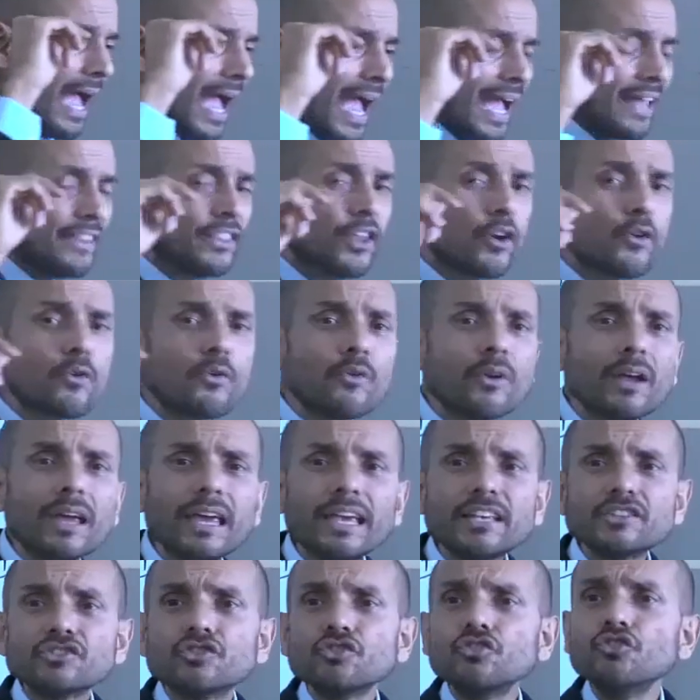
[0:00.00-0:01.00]
and there
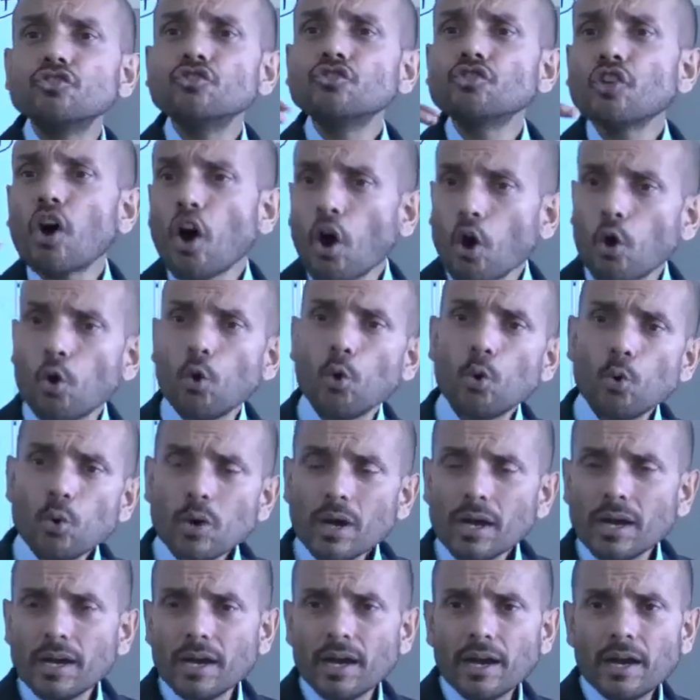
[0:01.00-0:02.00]
is
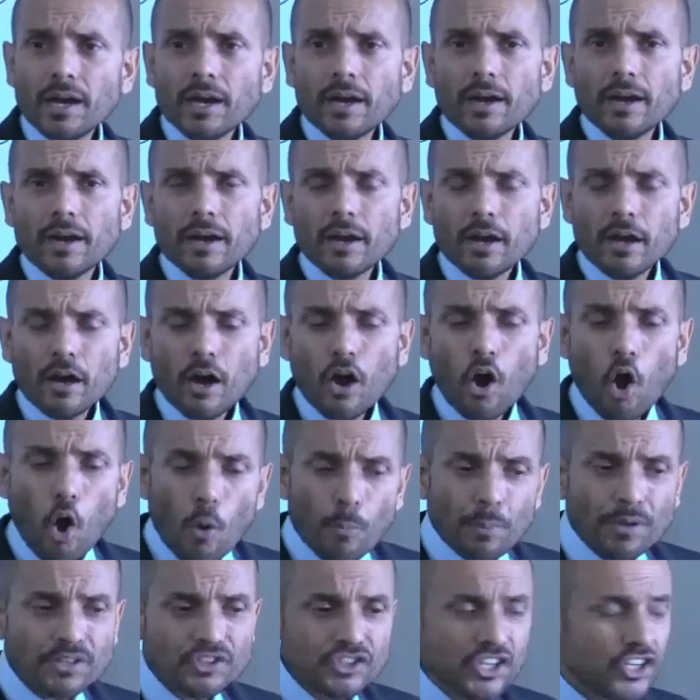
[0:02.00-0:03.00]
no
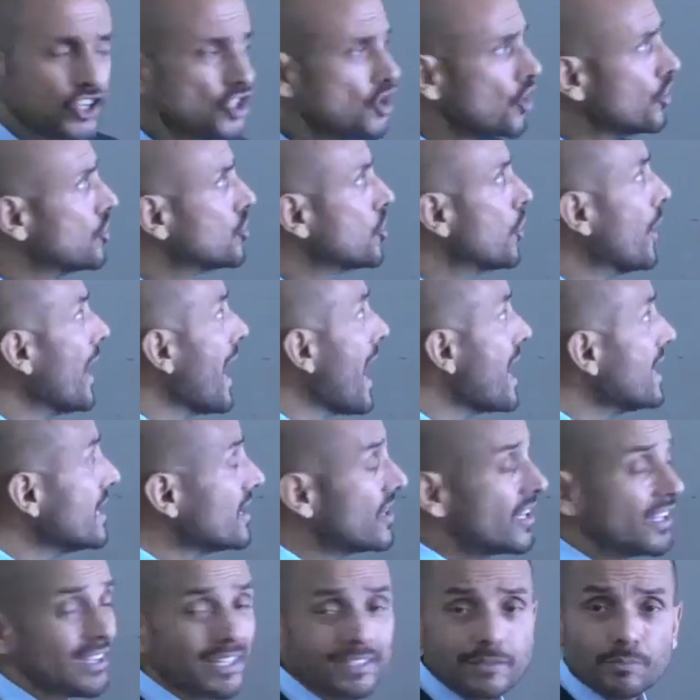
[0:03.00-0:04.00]
opposition to
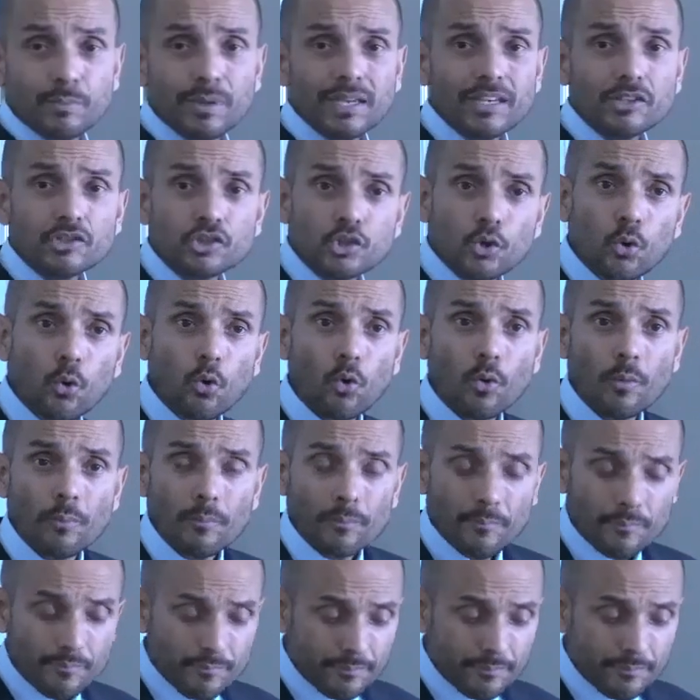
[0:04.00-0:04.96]
anything that's being taught.